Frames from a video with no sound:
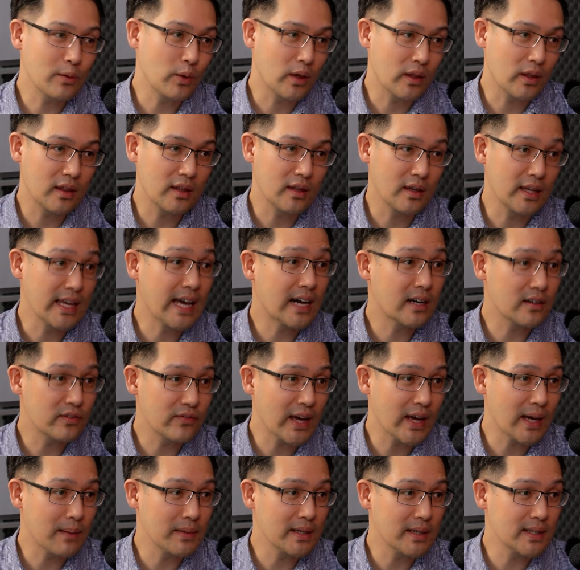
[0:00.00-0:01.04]
with younger
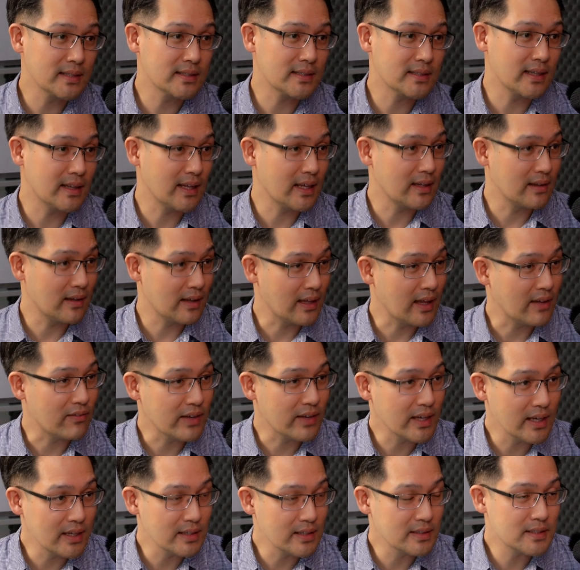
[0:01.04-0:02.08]
families and then they have
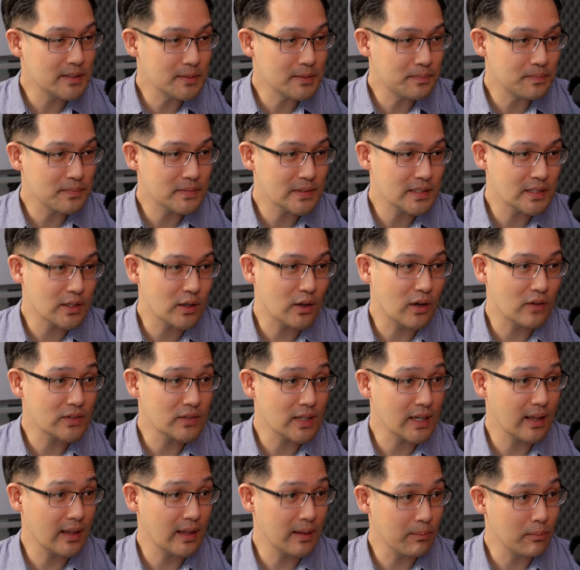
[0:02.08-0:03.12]
kids. So
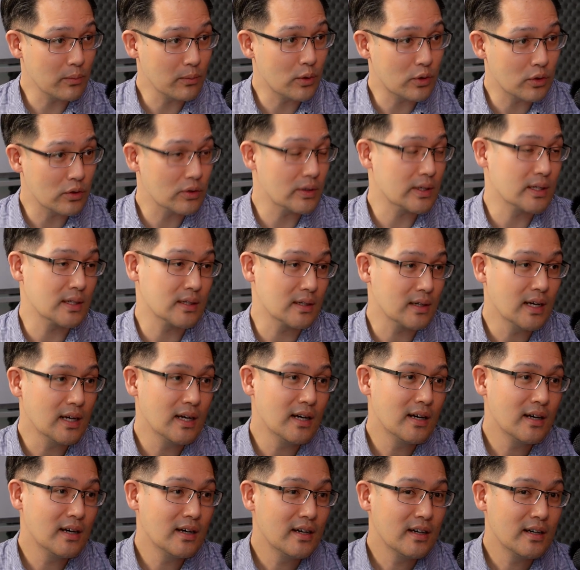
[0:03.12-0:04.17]
obviously they're more
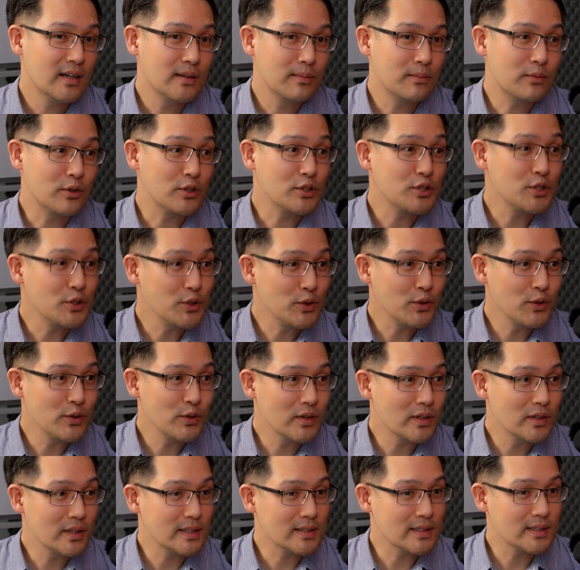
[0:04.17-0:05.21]

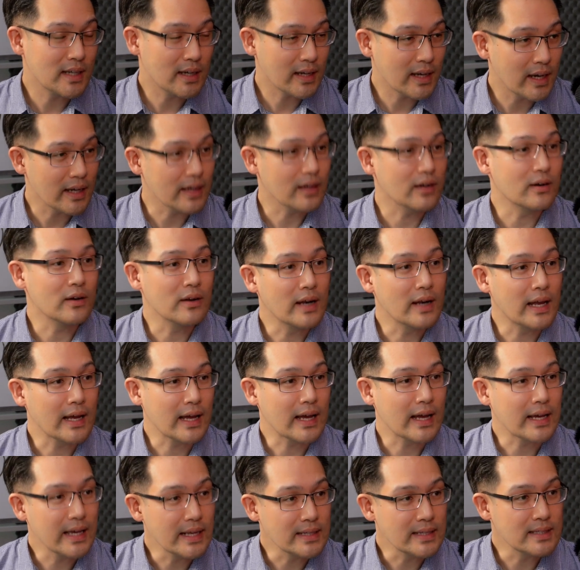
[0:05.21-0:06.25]
attuned and say, okay, like
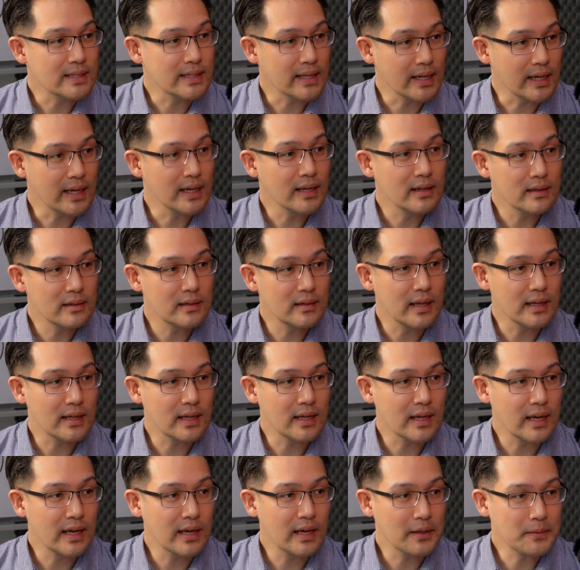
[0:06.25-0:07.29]
our kids need the
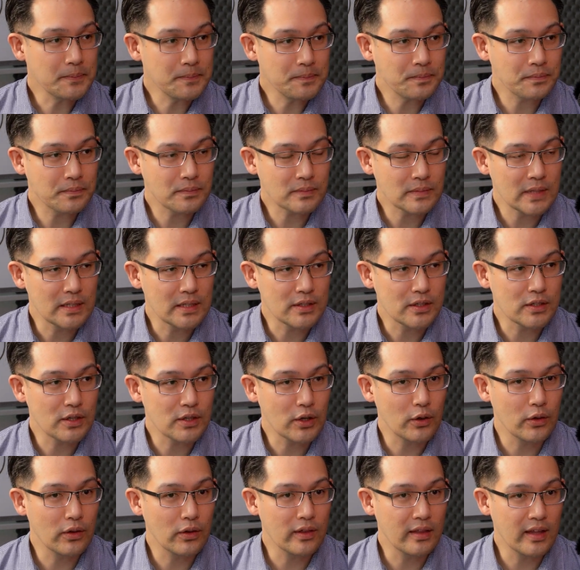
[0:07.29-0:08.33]
care. And
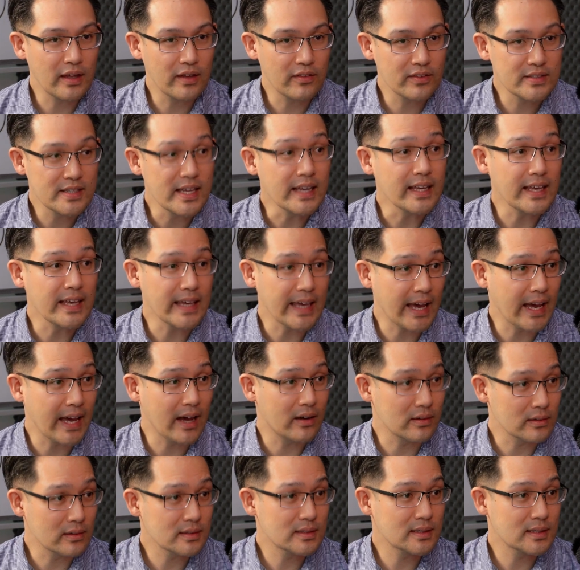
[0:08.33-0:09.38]
so they're seeking
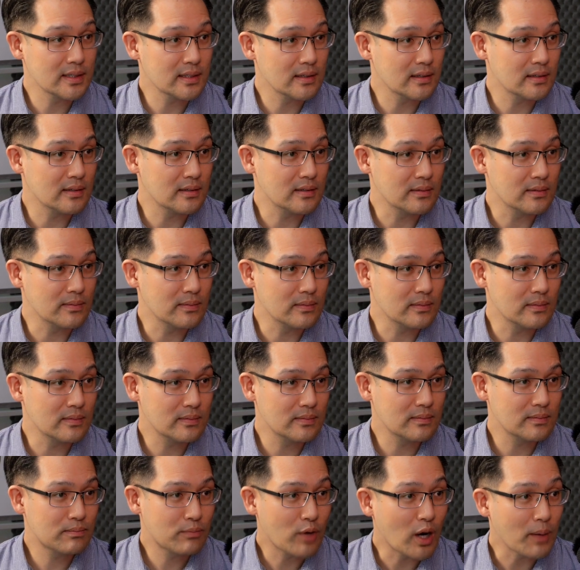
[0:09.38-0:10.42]
out
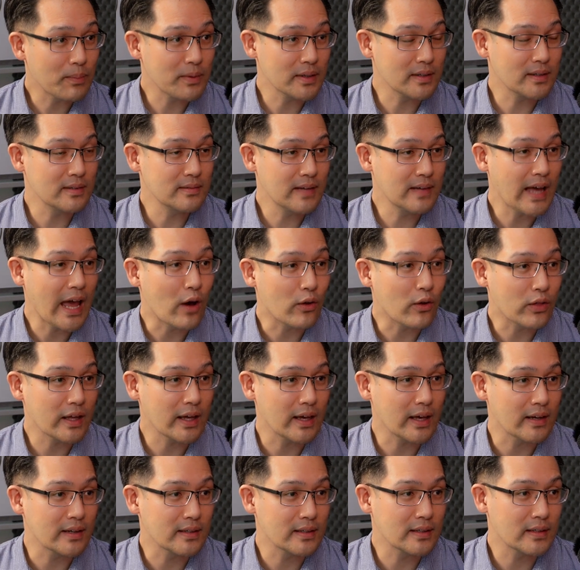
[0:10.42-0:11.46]
proper
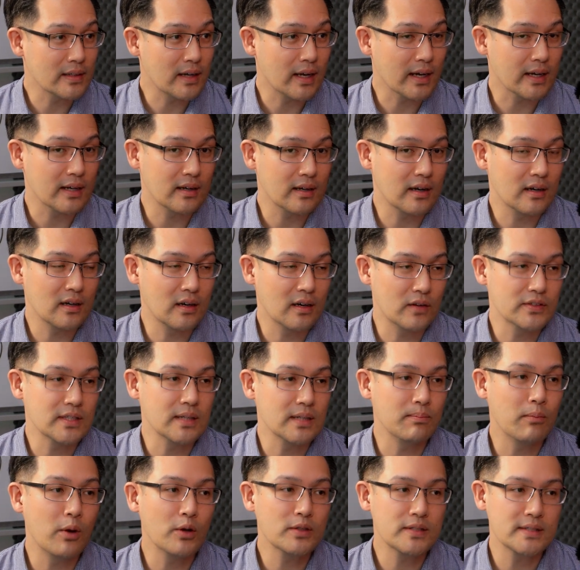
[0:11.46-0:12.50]
healthcare. Like
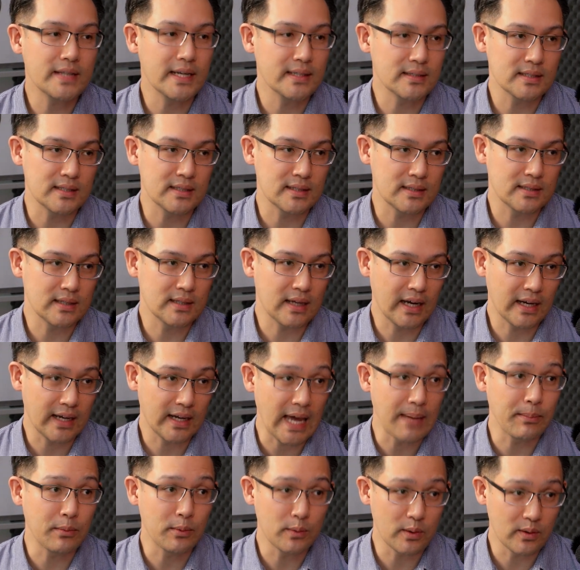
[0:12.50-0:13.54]
obviously most dentists are
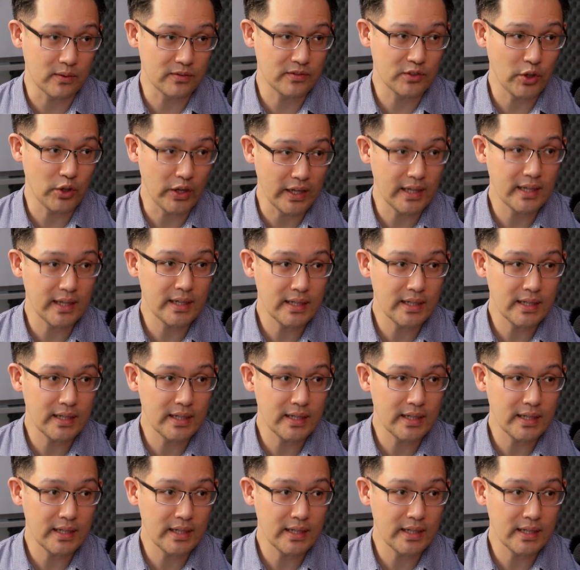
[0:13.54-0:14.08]
capable of treating